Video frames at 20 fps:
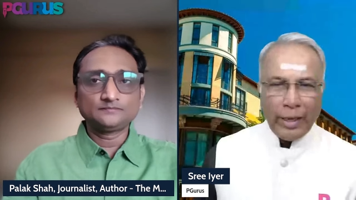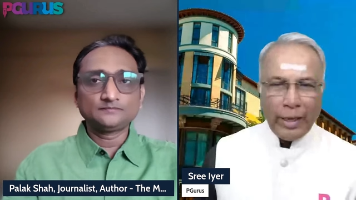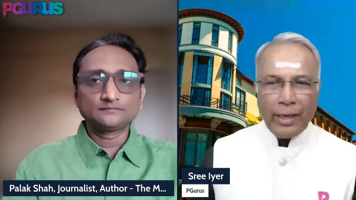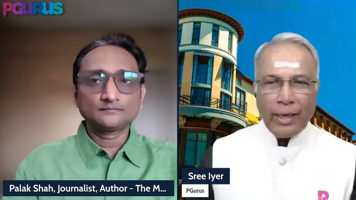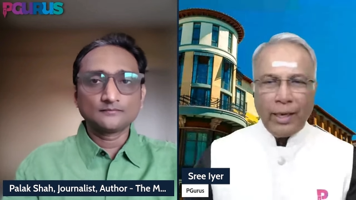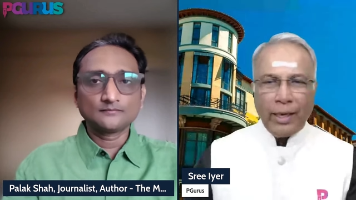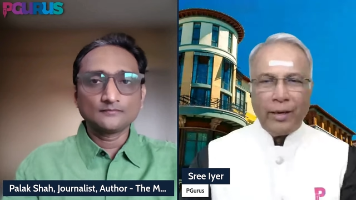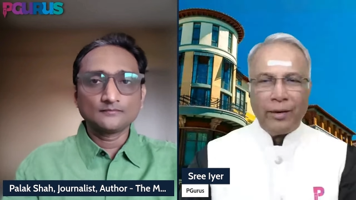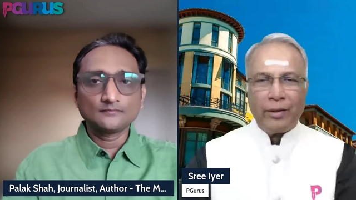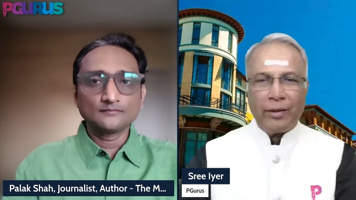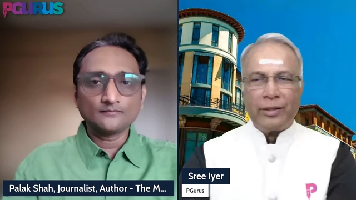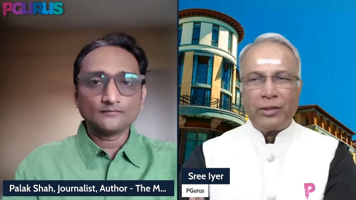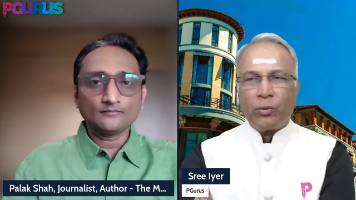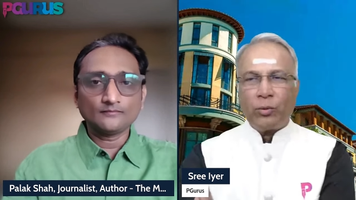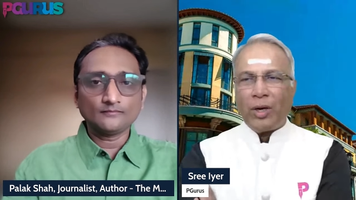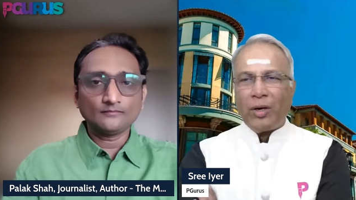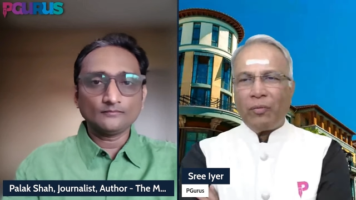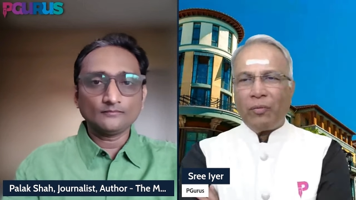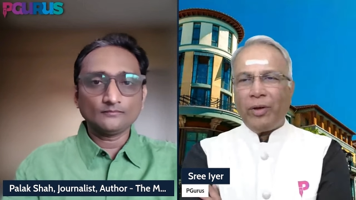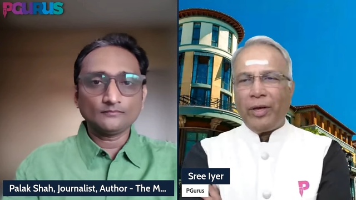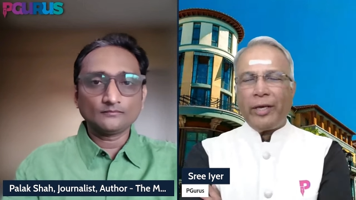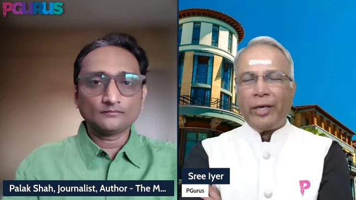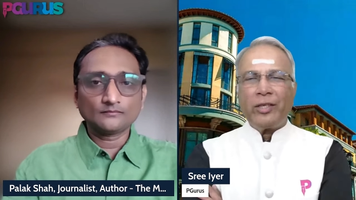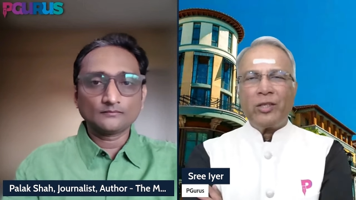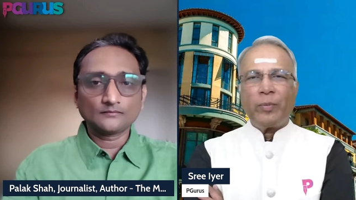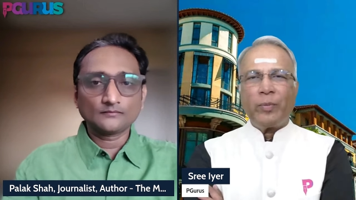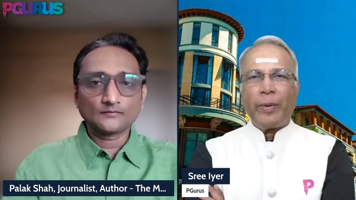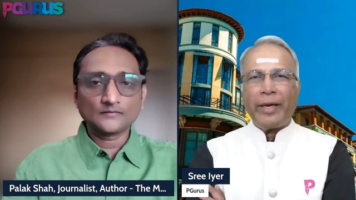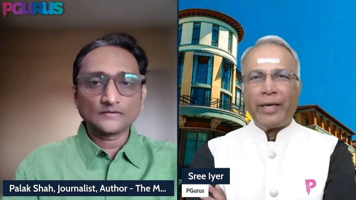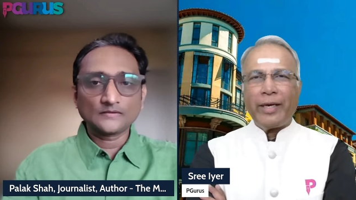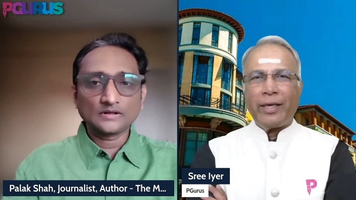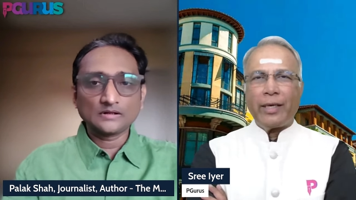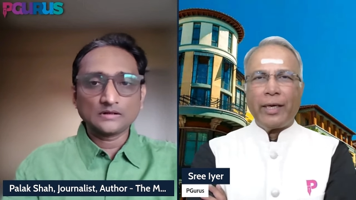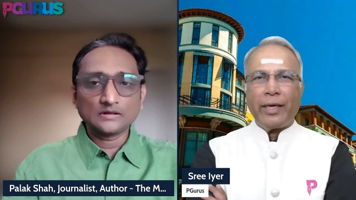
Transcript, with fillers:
Speaker 1: Well, it's what we expect,